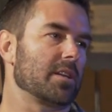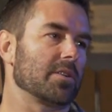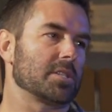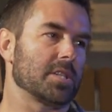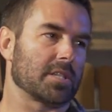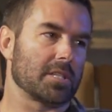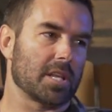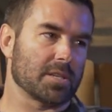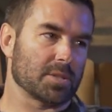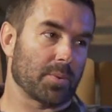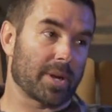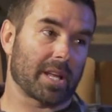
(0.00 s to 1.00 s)
6
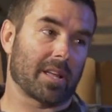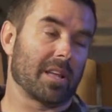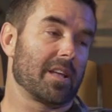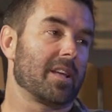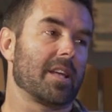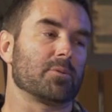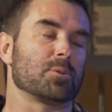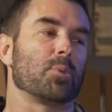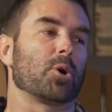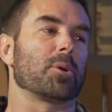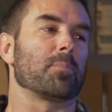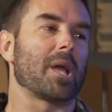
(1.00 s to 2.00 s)
days a week. It was
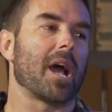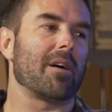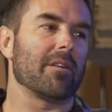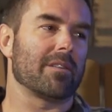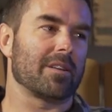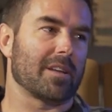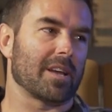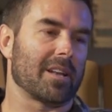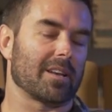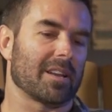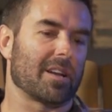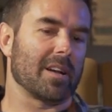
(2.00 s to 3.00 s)
burning me out. And